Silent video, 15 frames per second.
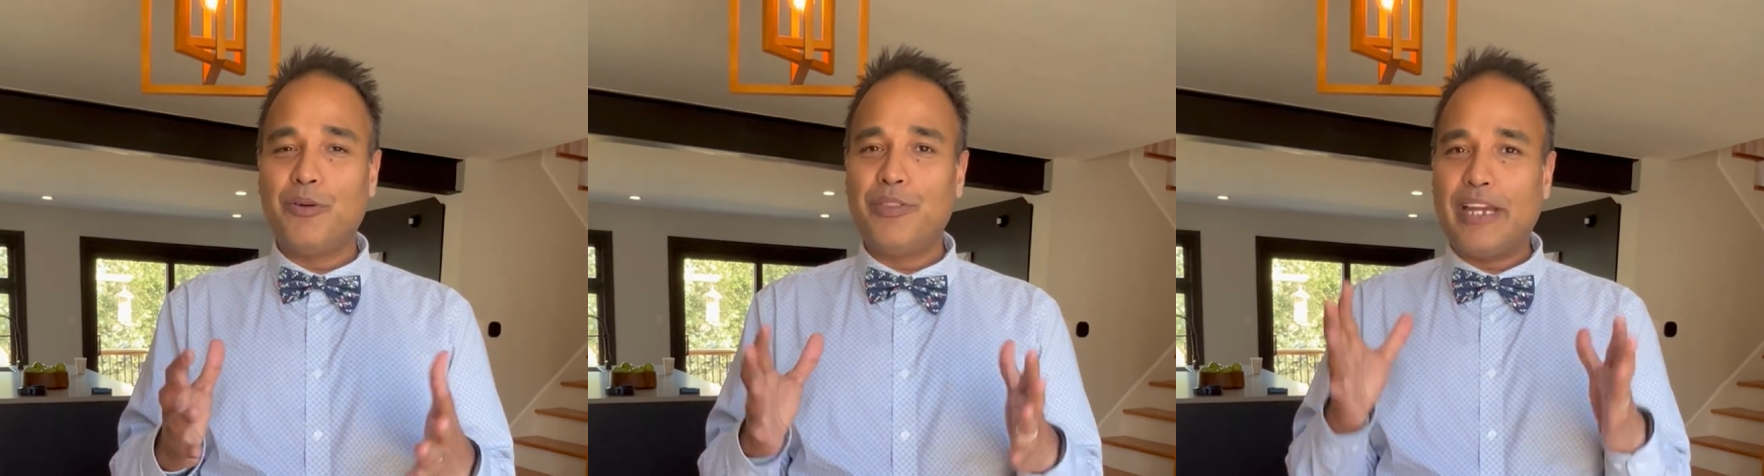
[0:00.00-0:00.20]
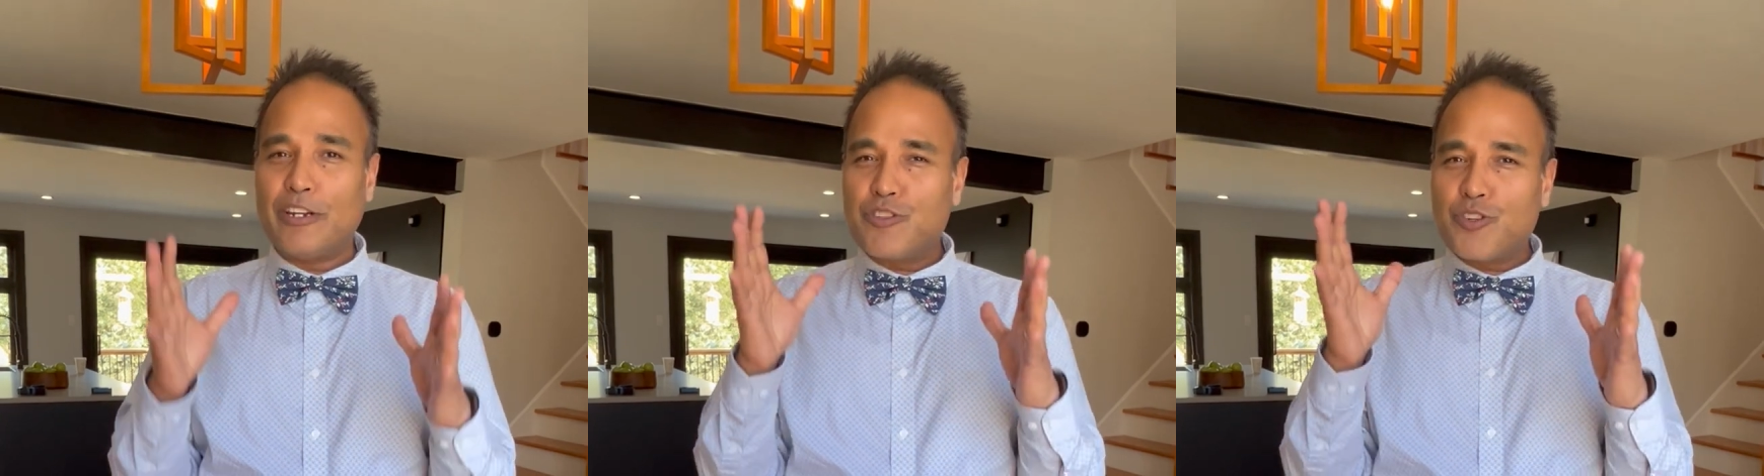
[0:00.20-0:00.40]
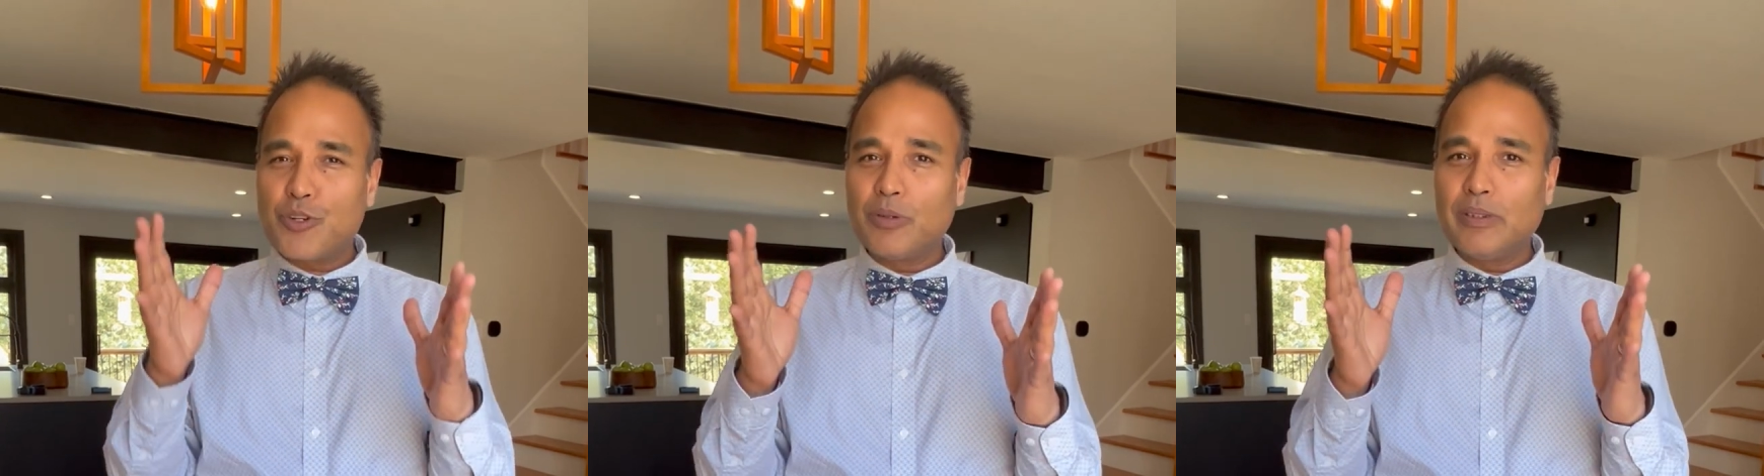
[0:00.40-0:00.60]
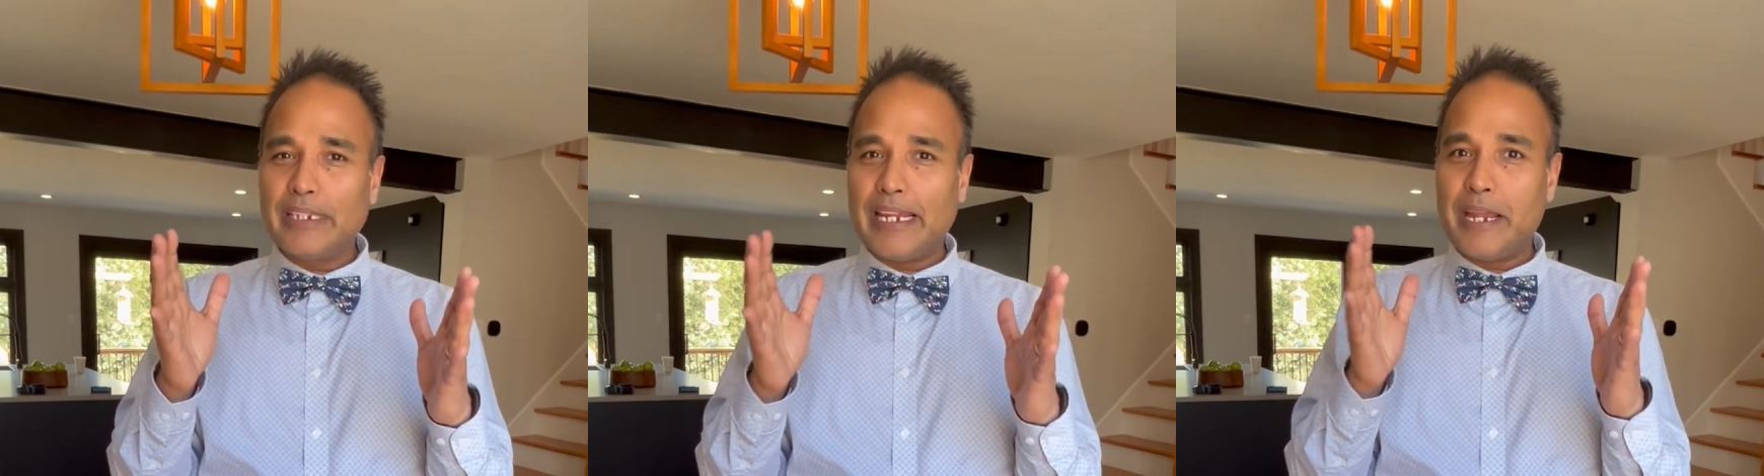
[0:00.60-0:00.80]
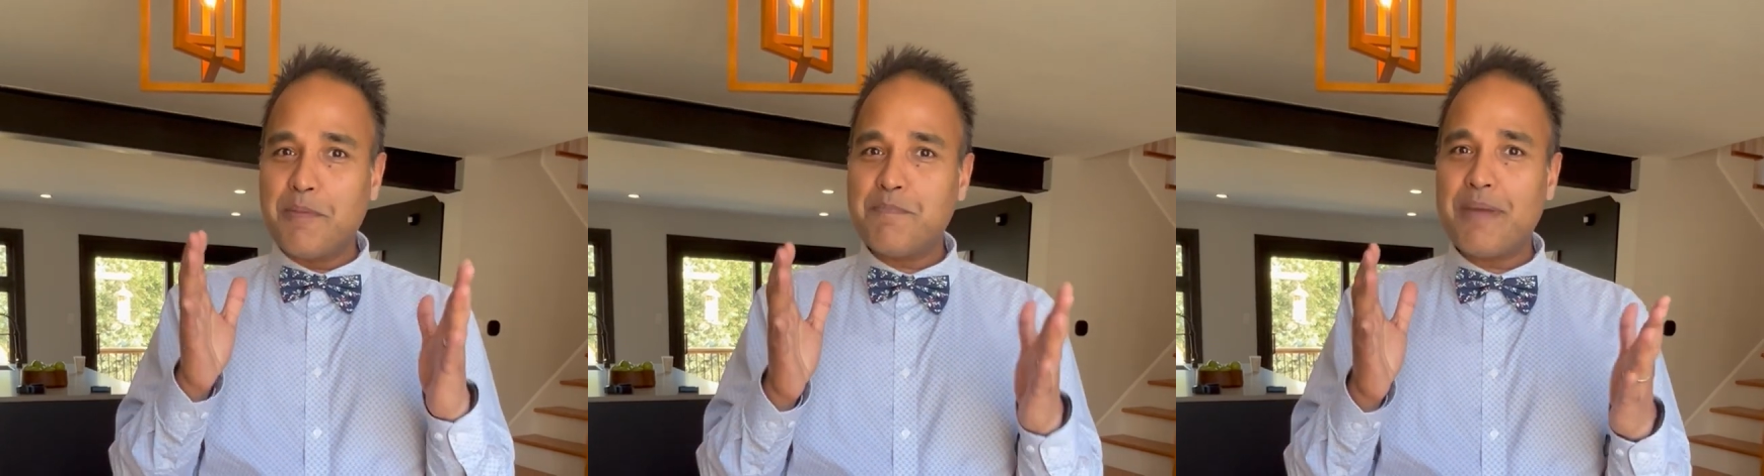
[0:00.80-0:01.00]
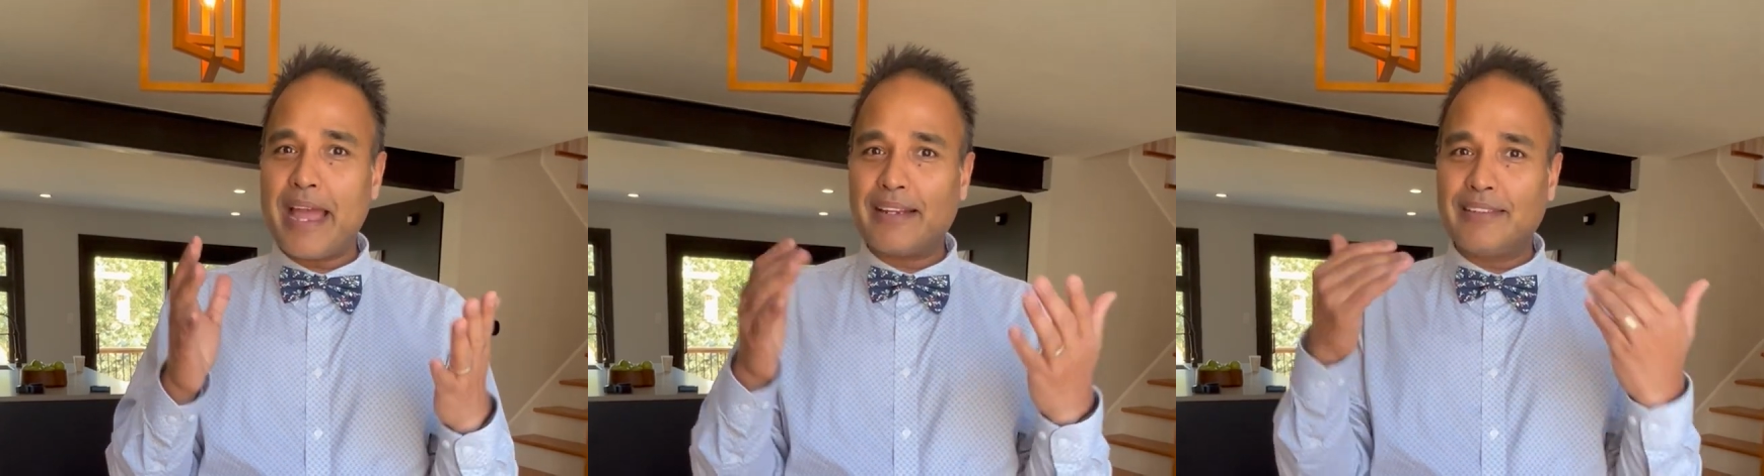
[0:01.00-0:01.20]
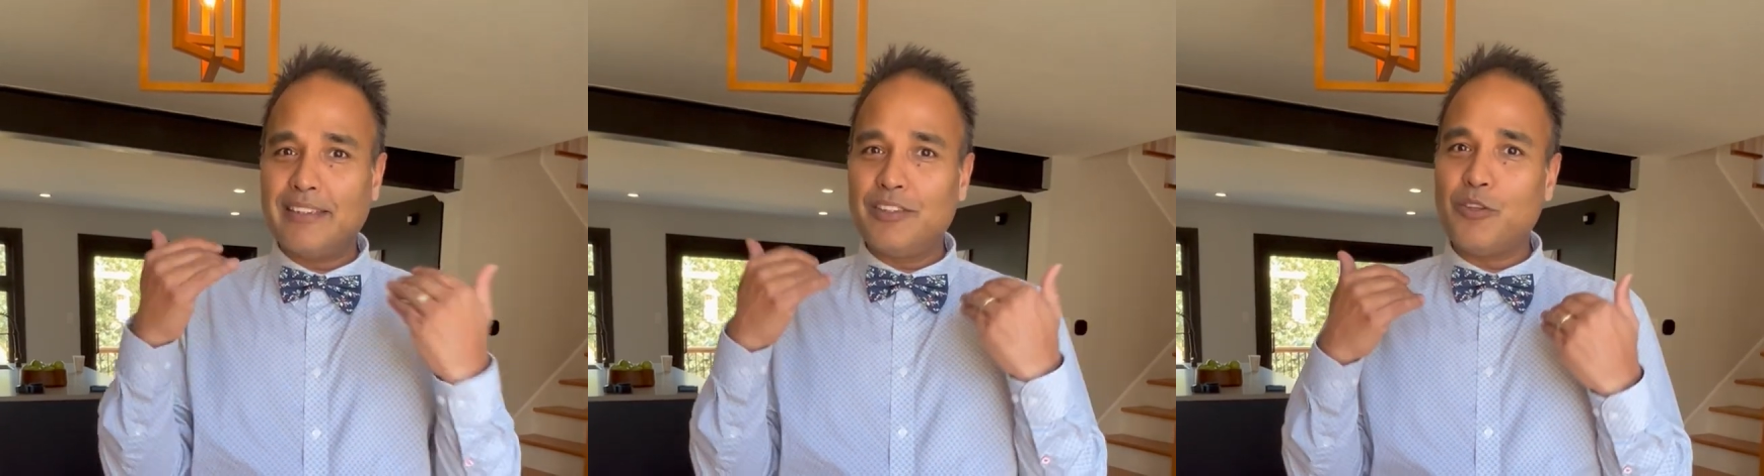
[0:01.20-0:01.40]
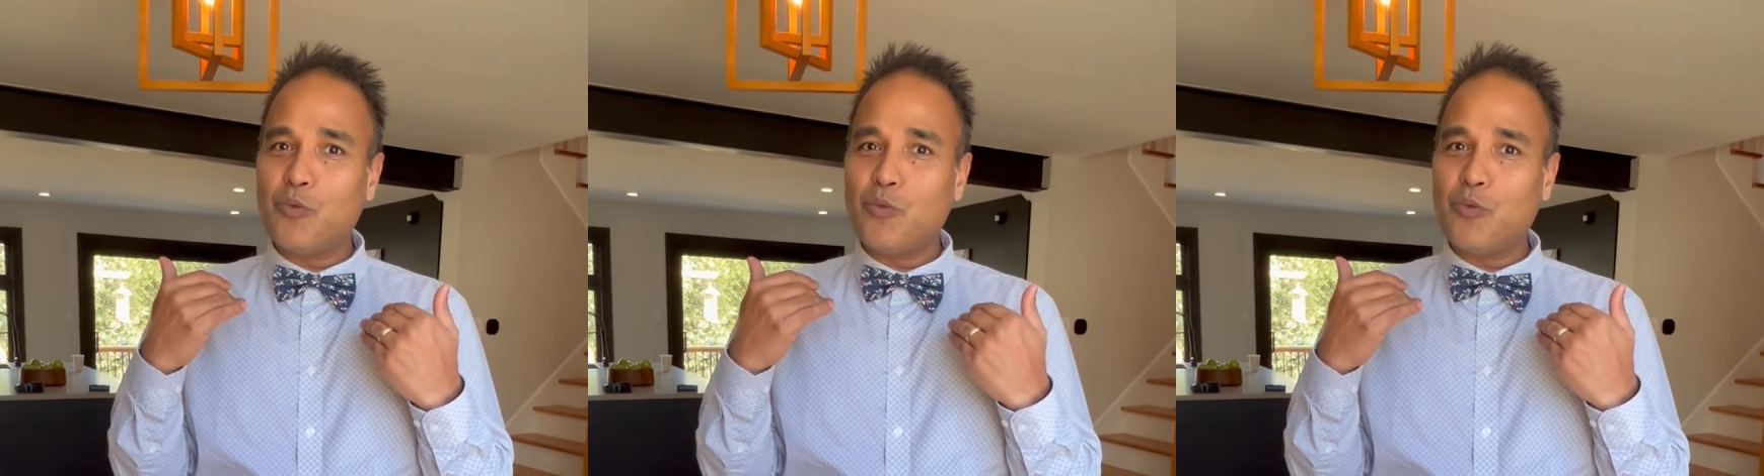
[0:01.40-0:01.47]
that truly impacted the